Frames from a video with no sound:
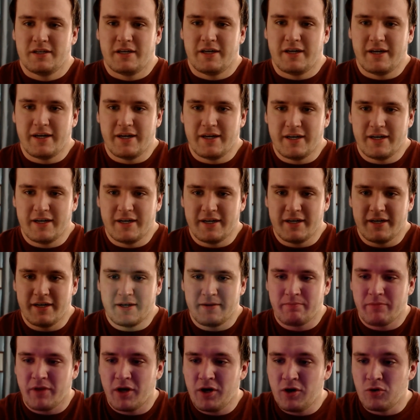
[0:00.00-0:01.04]

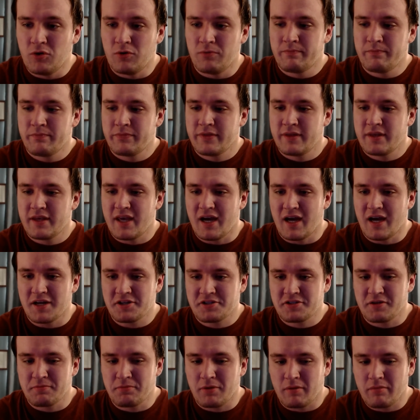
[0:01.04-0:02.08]
Oh, yeah, I
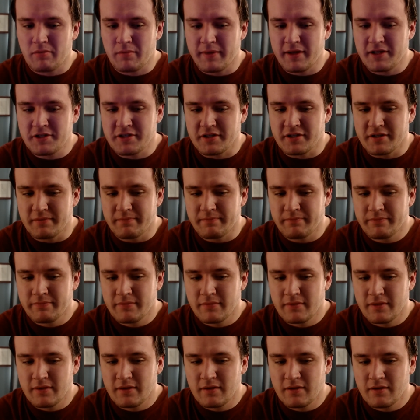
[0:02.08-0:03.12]
should probably mention,
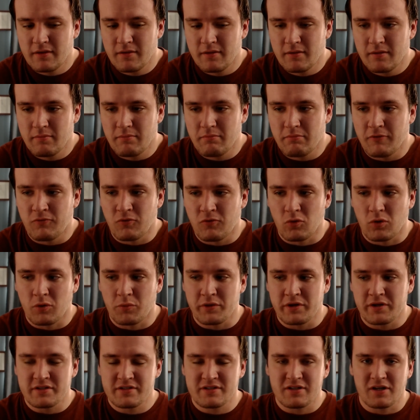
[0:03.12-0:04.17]
before
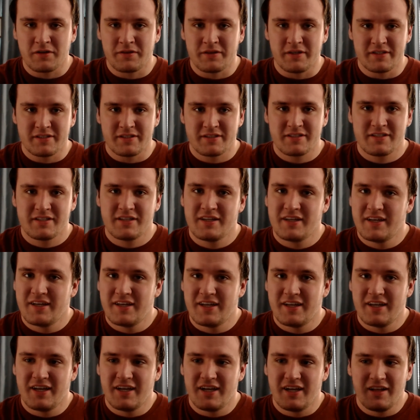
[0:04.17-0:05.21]
we start this,
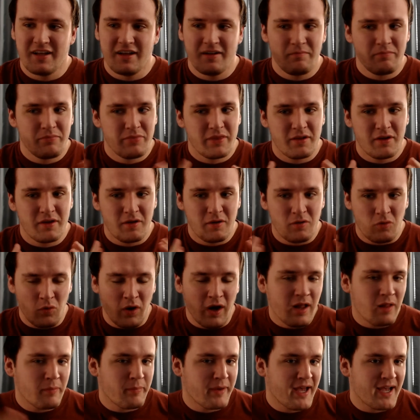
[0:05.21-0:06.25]
a
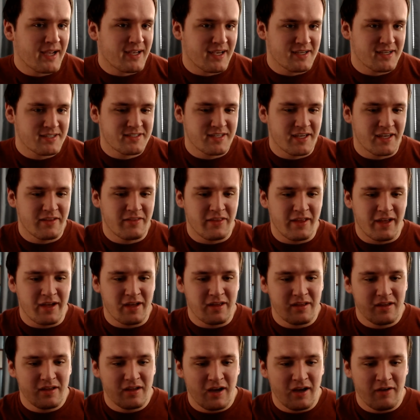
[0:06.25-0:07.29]
while back, I said
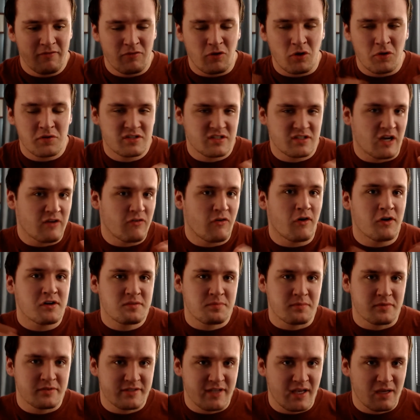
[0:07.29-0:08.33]
that I've always
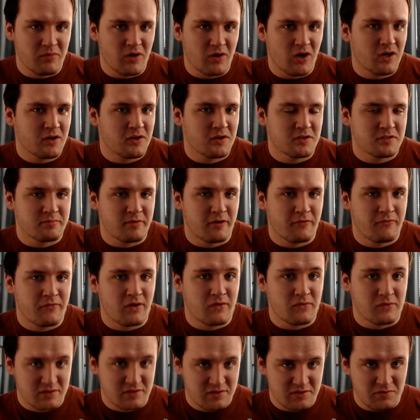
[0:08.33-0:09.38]
been saying Bakugo is my
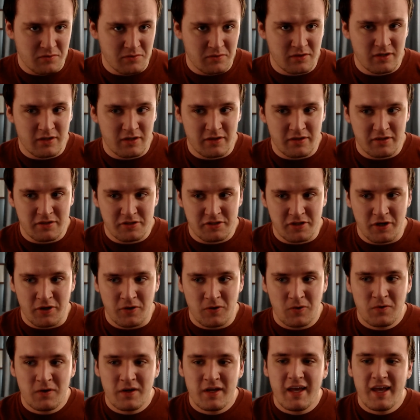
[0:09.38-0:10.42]
favorite student in the
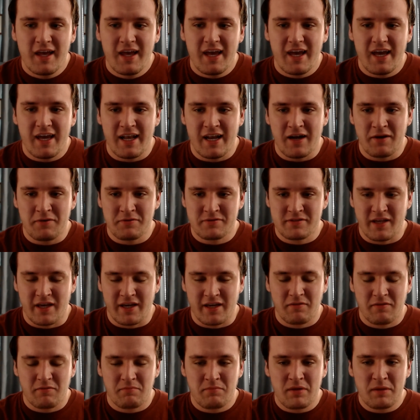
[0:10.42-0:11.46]
show, and I was
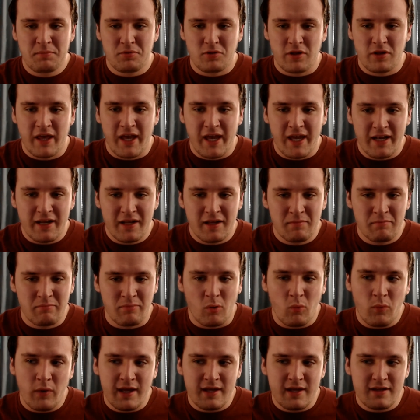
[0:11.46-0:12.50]
like, people hate him,
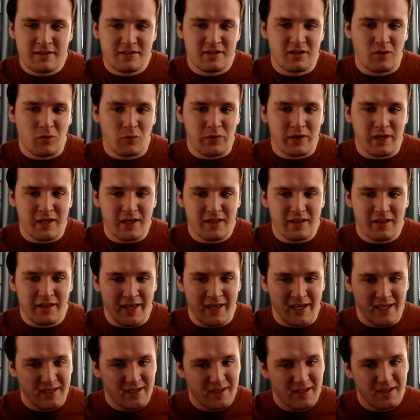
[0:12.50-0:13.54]
but wait until we get
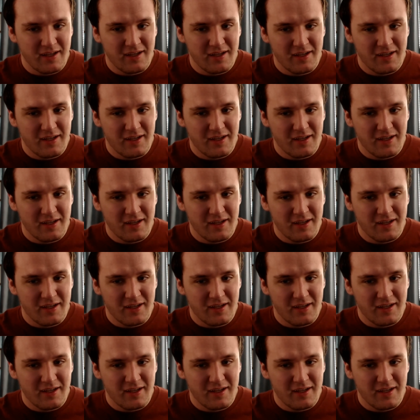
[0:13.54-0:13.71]
like